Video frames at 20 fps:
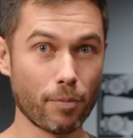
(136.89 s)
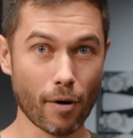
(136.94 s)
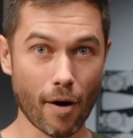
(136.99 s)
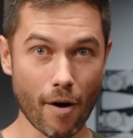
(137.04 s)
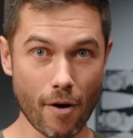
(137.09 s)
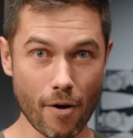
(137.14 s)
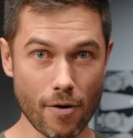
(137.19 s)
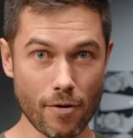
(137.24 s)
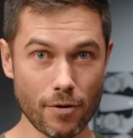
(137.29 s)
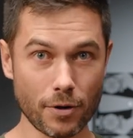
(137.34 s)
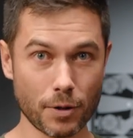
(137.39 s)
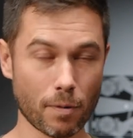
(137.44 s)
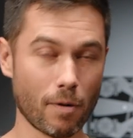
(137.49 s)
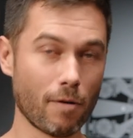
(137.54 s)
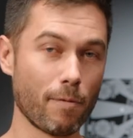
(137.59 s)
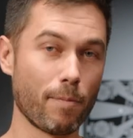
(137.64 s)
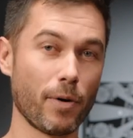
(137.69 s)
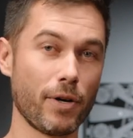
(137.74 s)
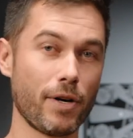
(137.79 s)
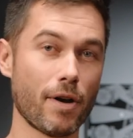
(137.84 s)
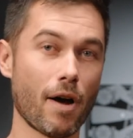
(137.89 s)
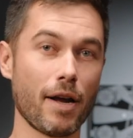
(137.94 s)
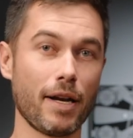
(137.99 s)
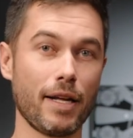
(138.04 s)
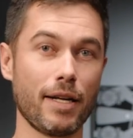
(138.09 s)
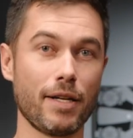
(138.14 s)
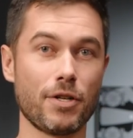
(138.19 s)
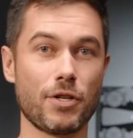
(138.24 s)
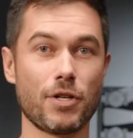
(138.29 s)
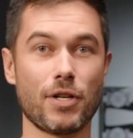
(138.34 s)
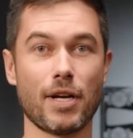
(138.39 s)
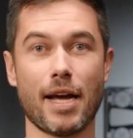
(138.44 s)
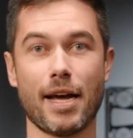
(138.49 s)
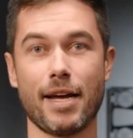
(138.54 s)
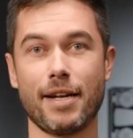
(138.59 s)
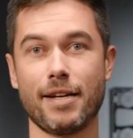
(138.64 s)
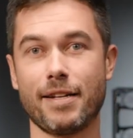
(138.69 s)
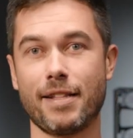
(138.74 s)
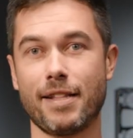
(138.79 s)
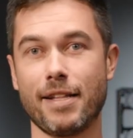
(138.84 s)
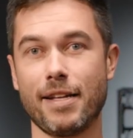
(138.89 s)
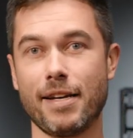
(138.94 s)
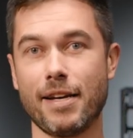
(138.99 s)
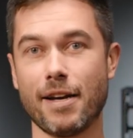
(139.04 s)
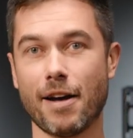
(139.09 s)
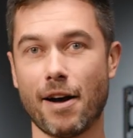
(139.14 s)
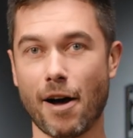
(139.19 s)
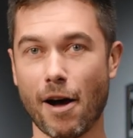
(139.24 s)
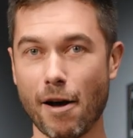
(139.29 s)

Pro 12.9-inch and the